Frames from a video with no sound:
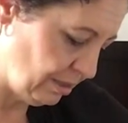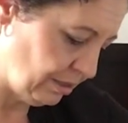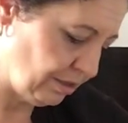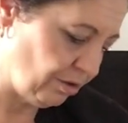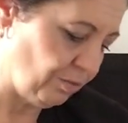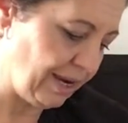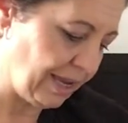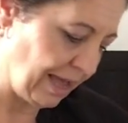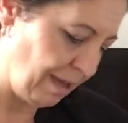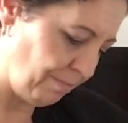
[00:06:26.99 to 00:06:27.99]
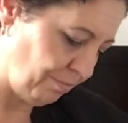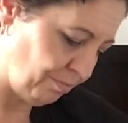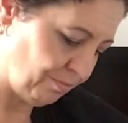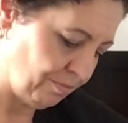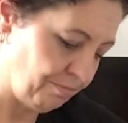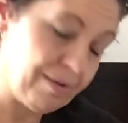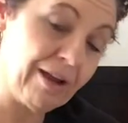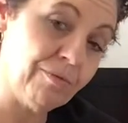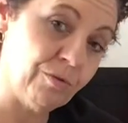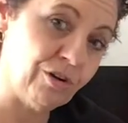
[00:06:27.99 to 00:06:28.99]
So to recap, back
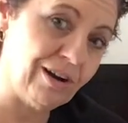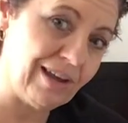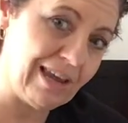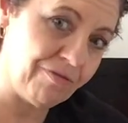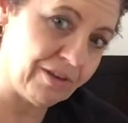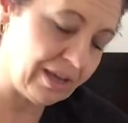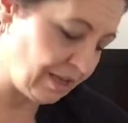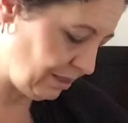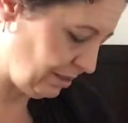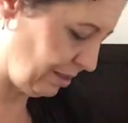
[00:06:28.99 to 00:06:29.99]
we're on our F again.